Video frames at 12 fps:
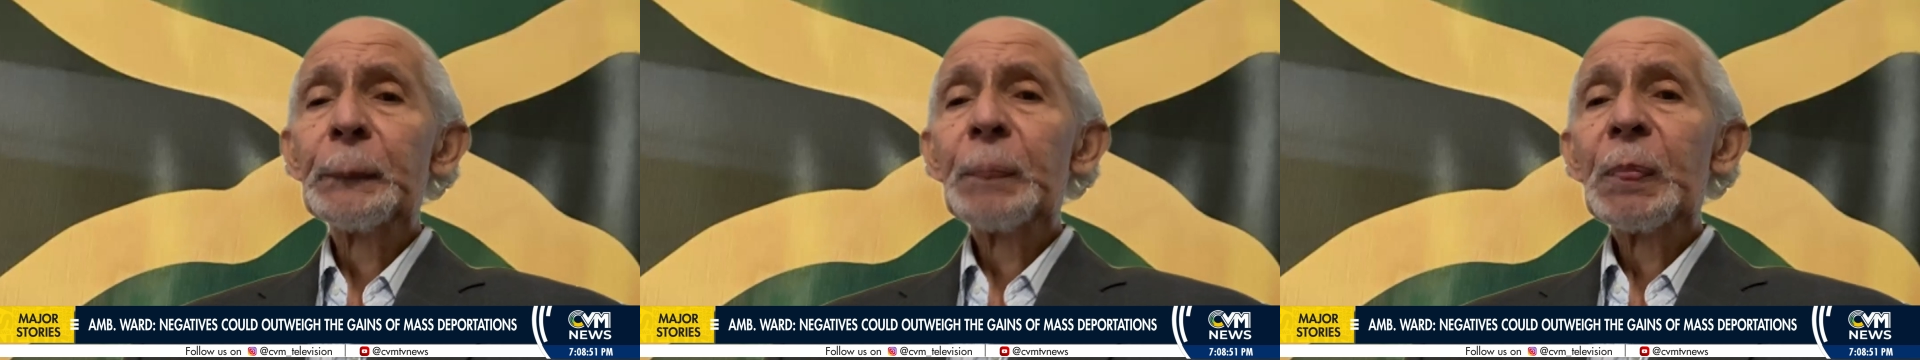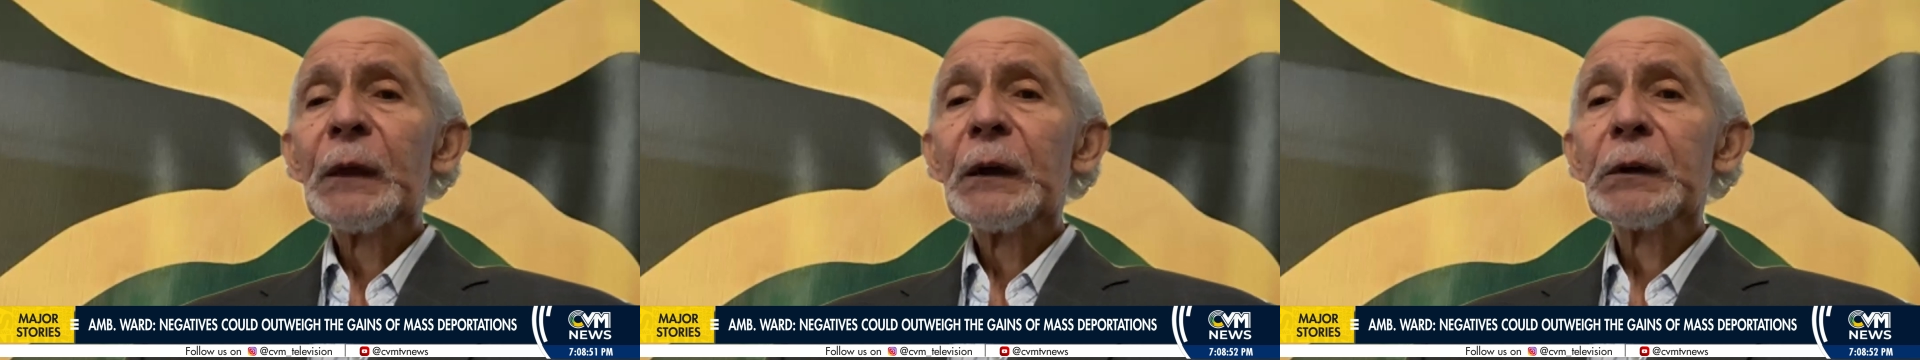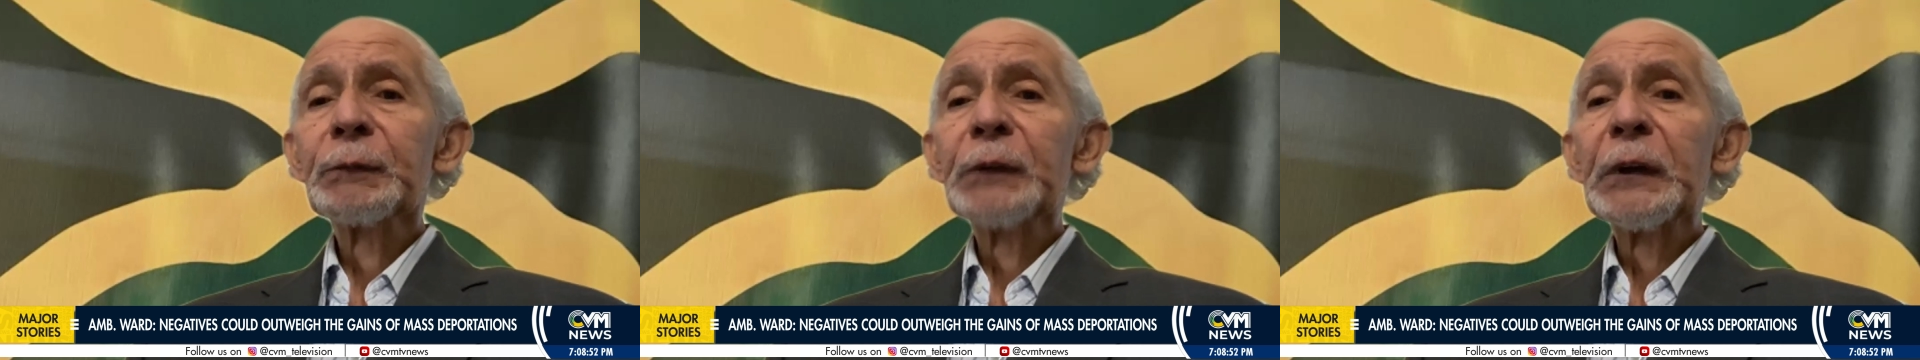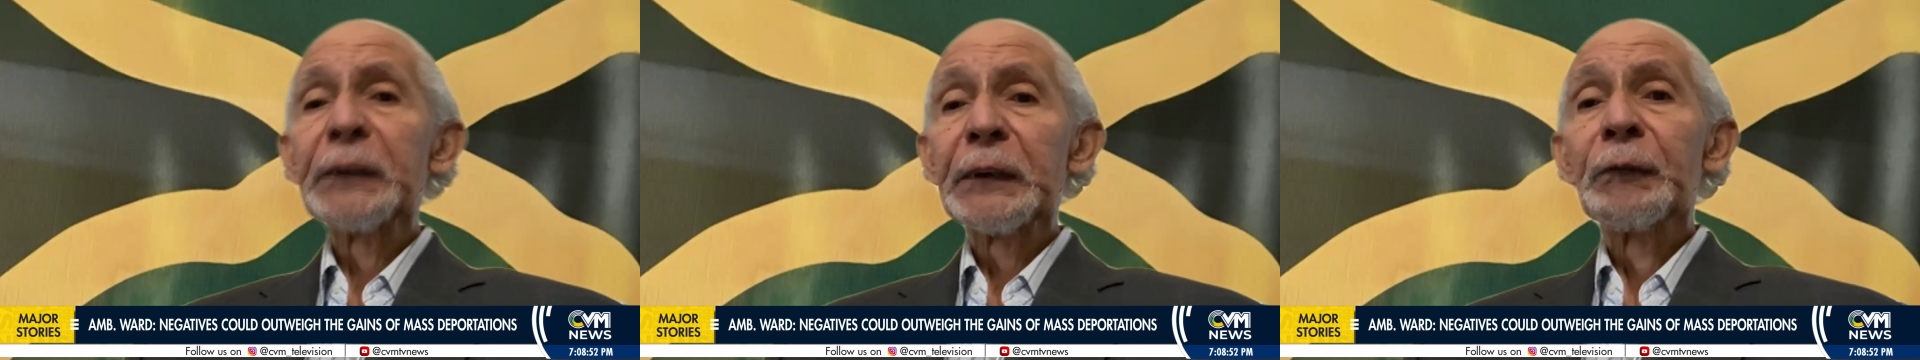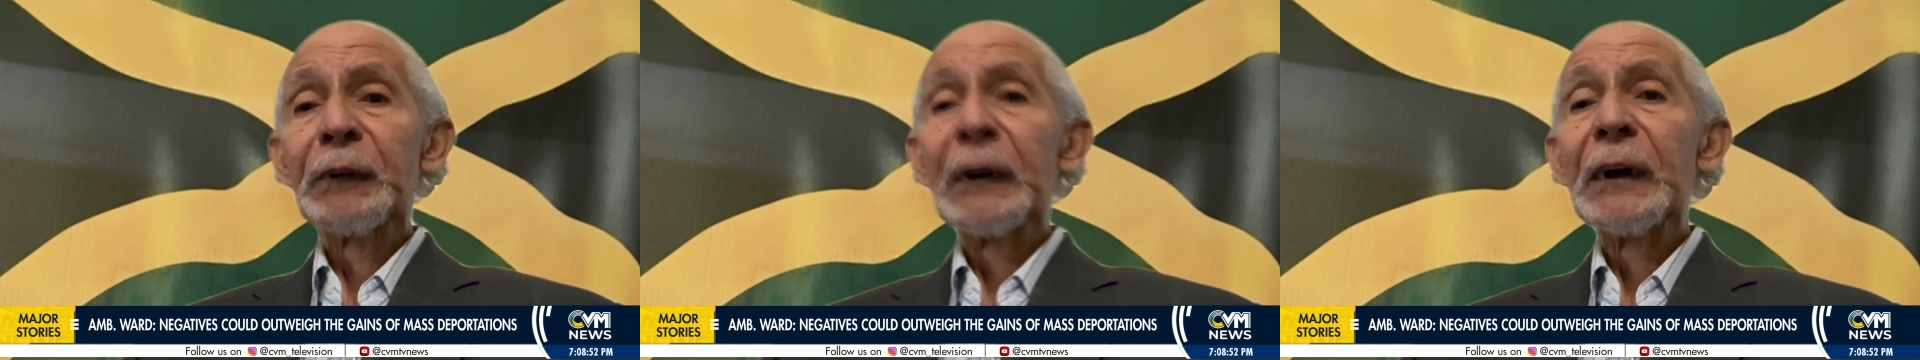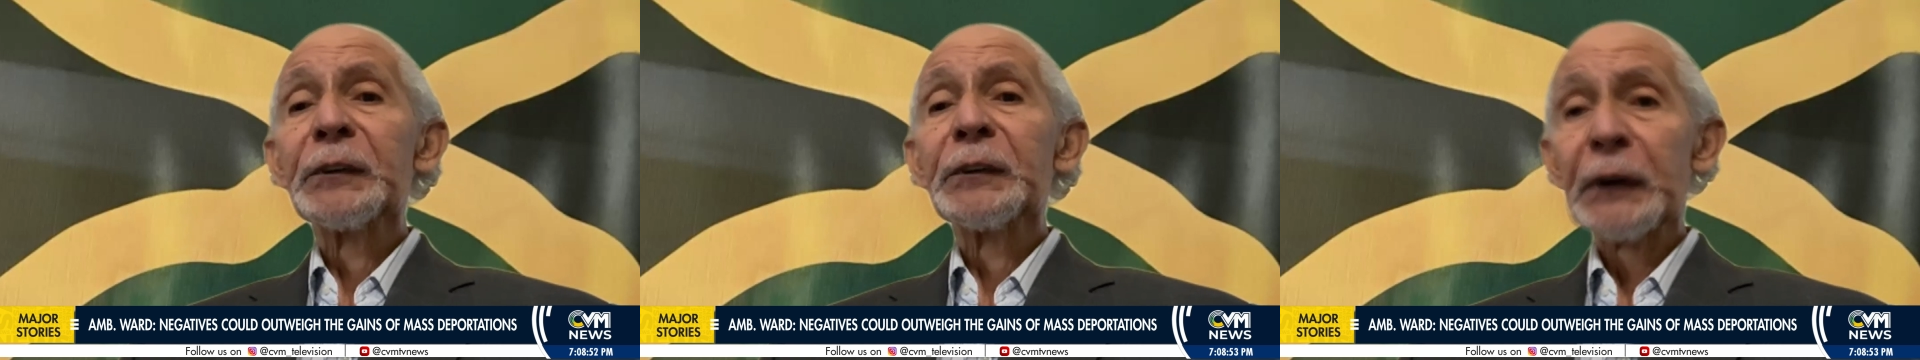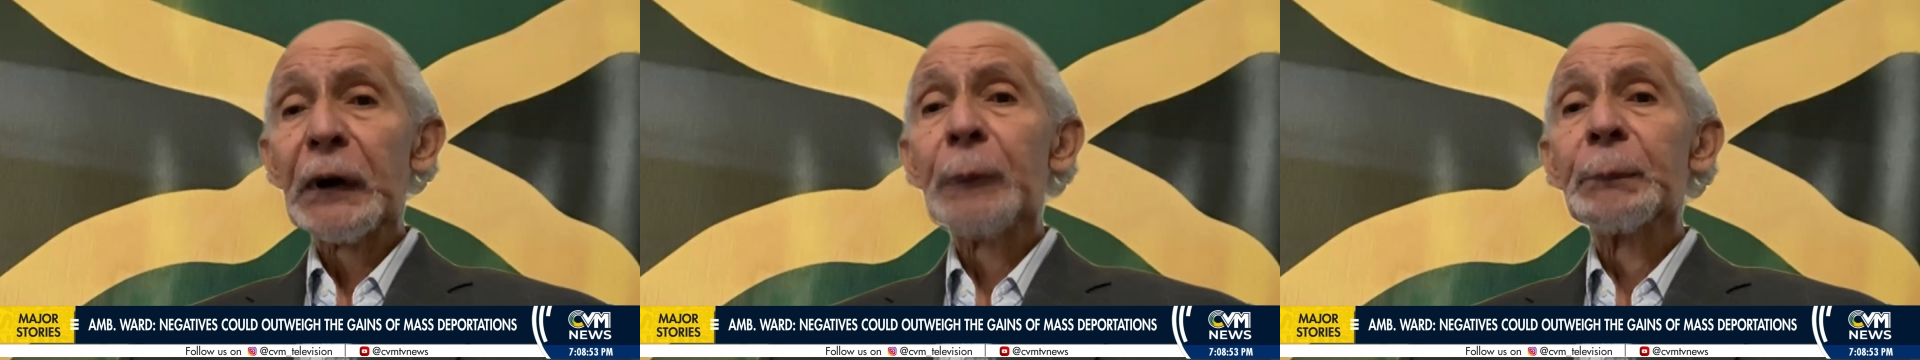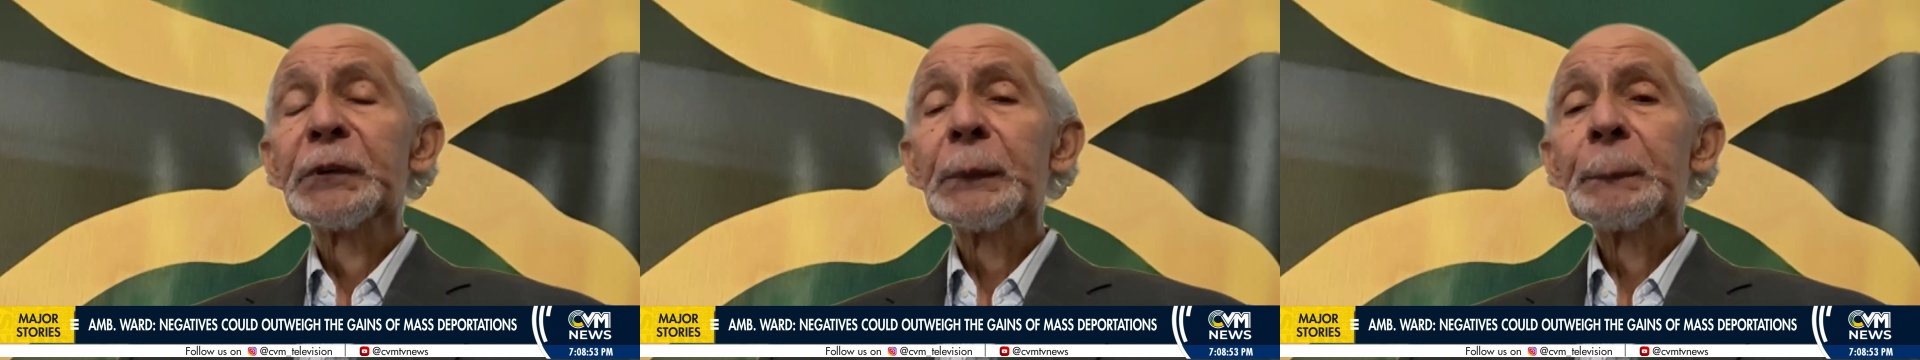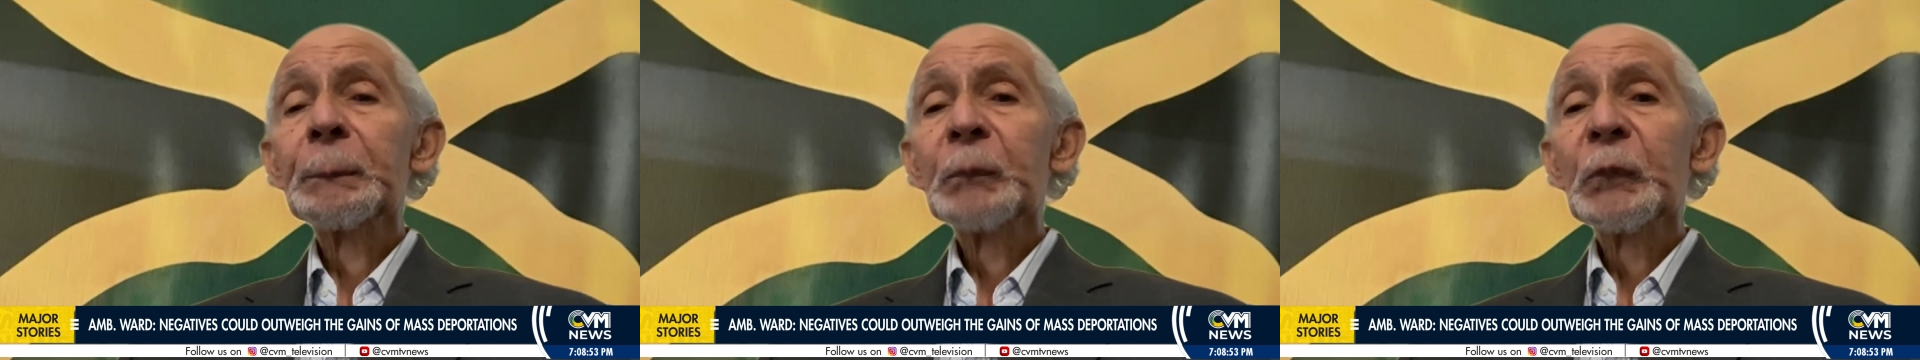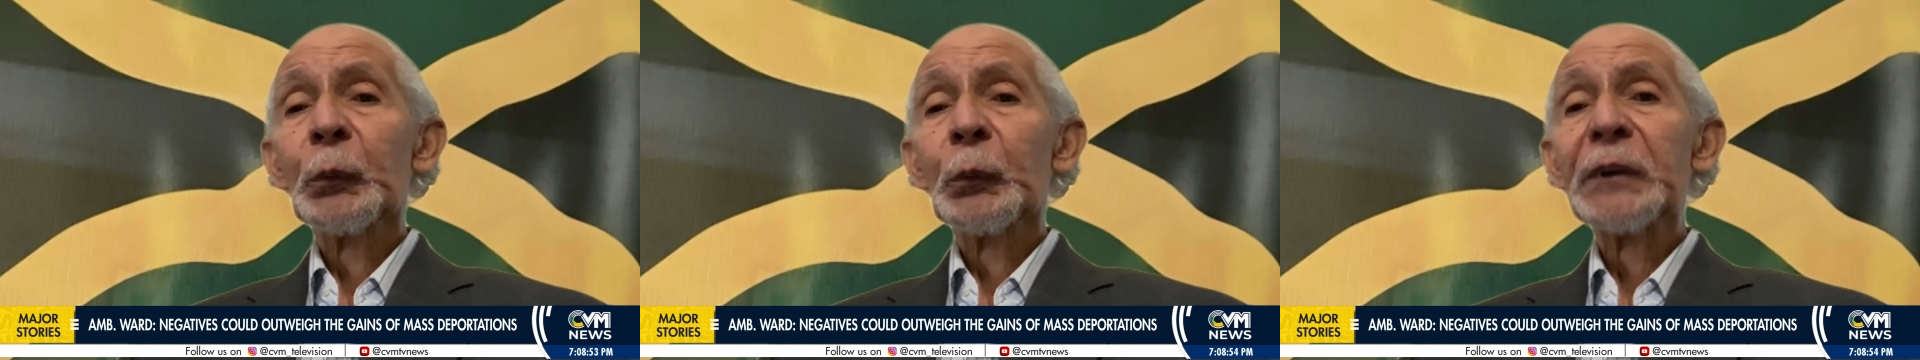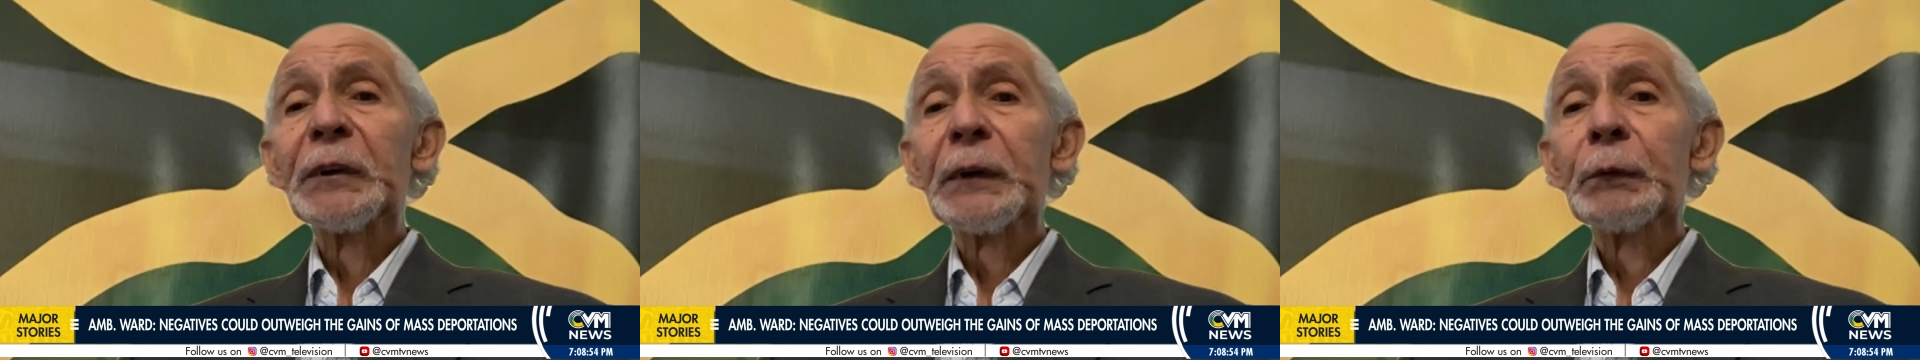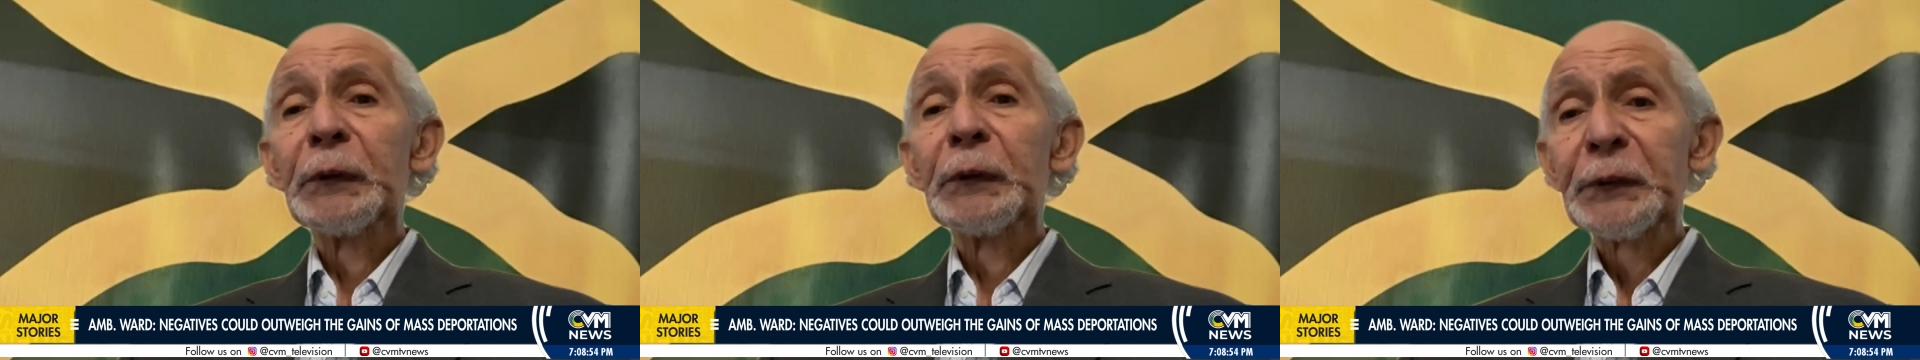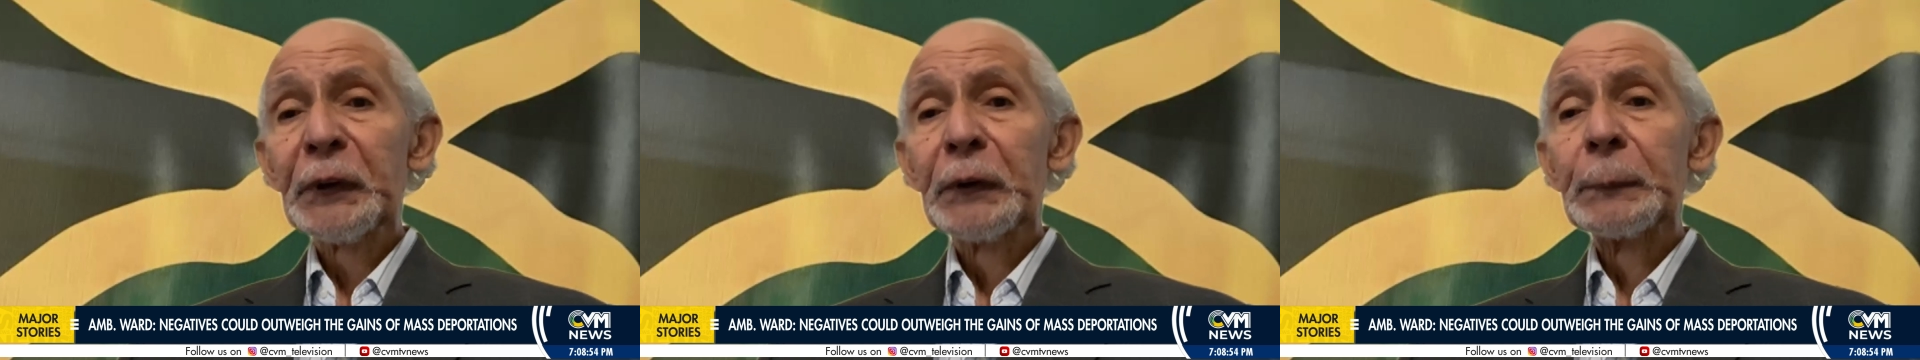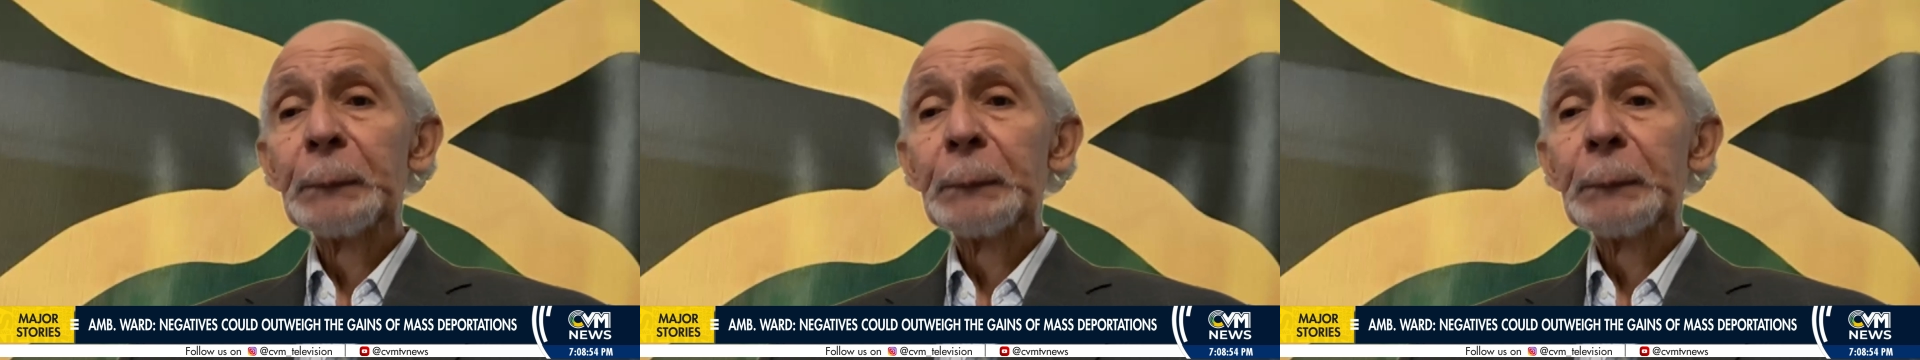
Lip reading: if they can find jobs when they return.